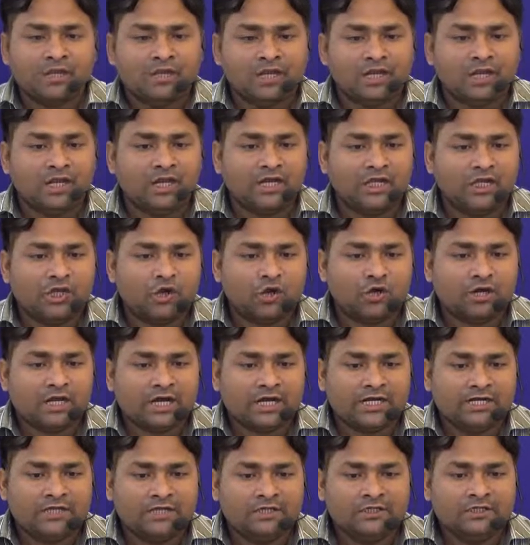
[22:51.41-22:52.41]

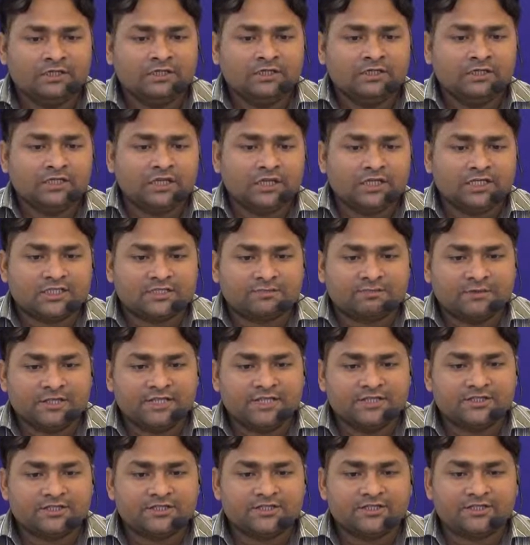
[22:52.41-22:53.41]
Leonard
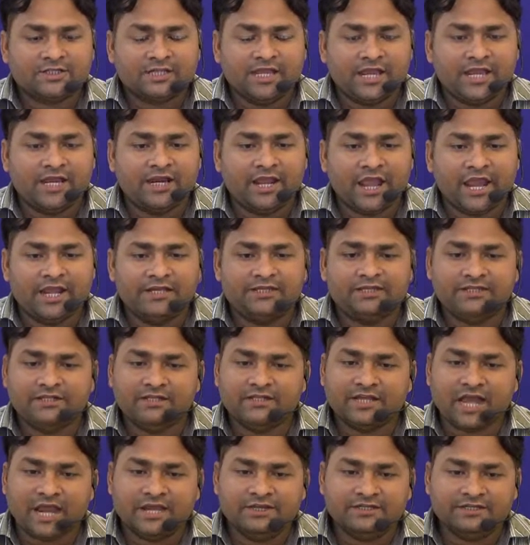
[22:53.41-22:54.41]
Smithers in
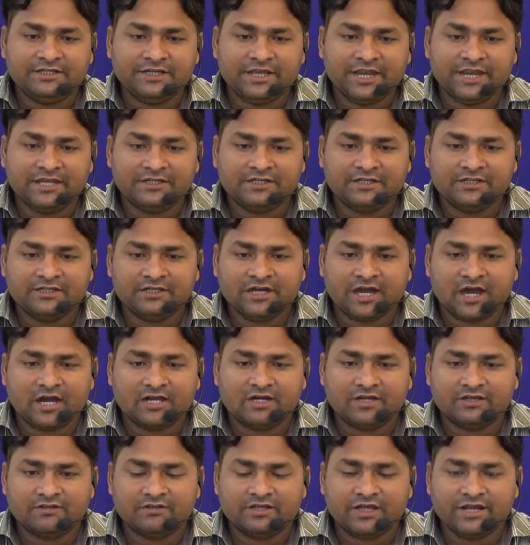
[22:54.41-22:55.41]
1898
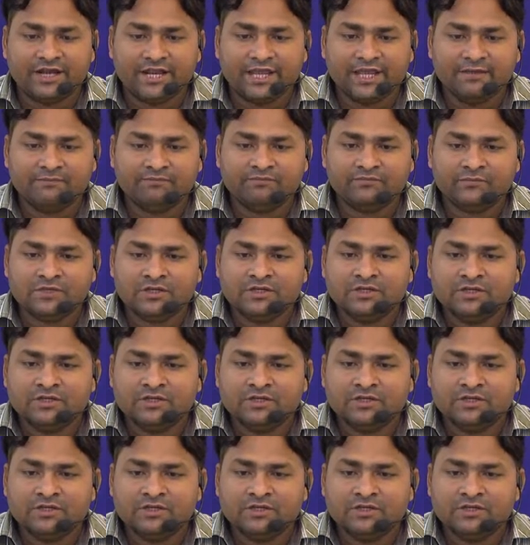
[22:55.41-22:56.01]
under the name